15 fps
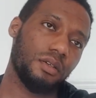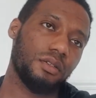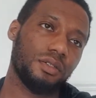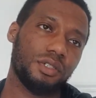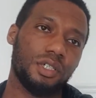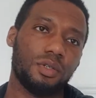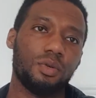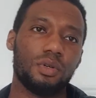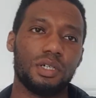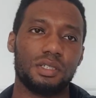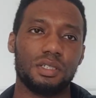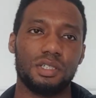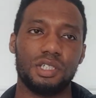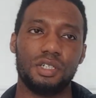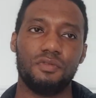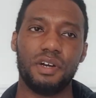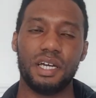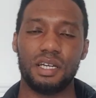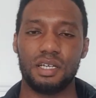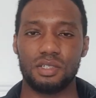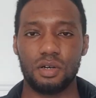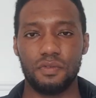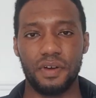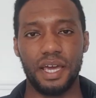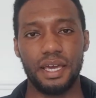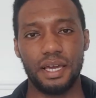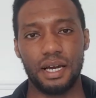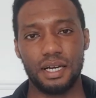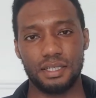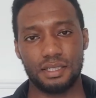She called us, she rated herself 8
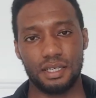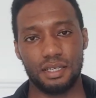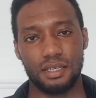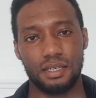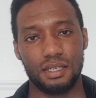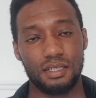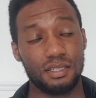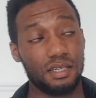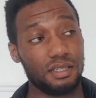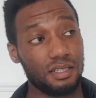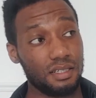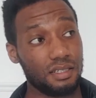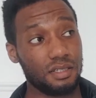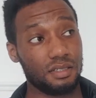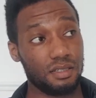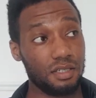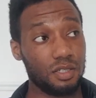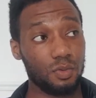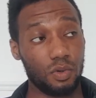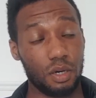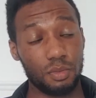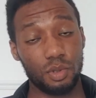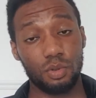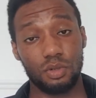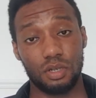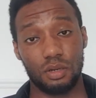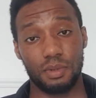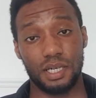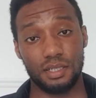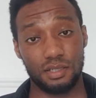out of 10. And he said, this is what I'm talking
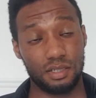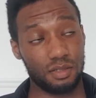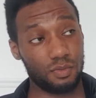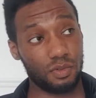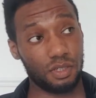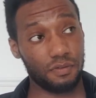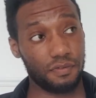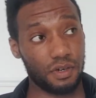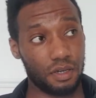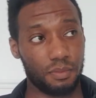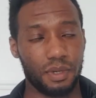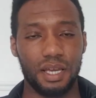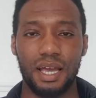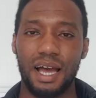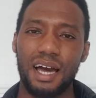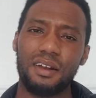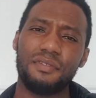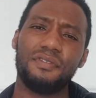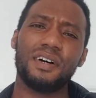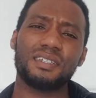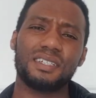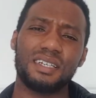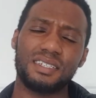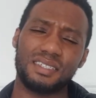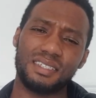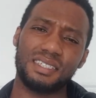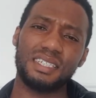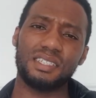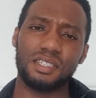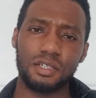about. This is what the fuck. How the fuck's a
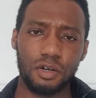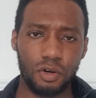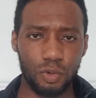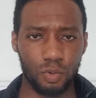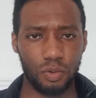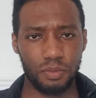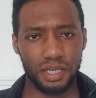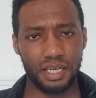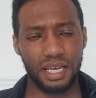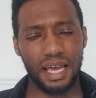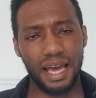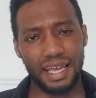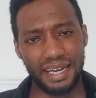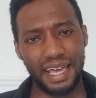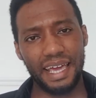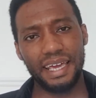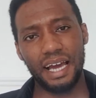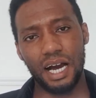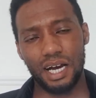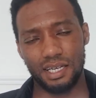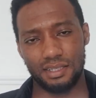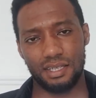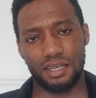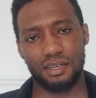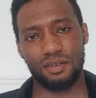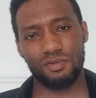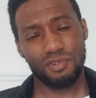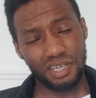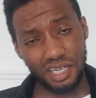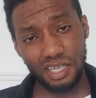60-year-old woman an 8 out of 10?
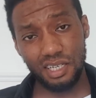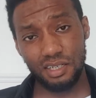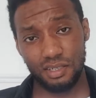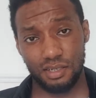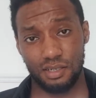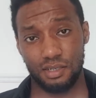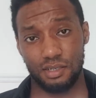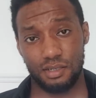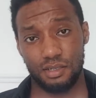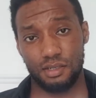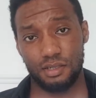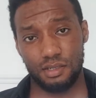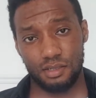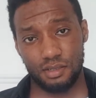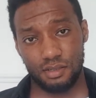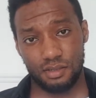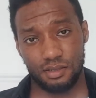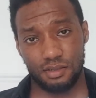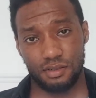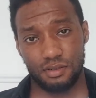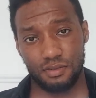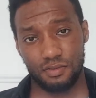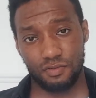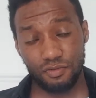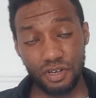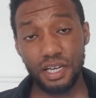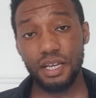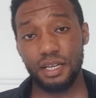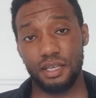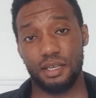Really?
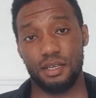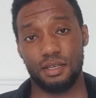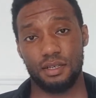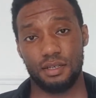Really?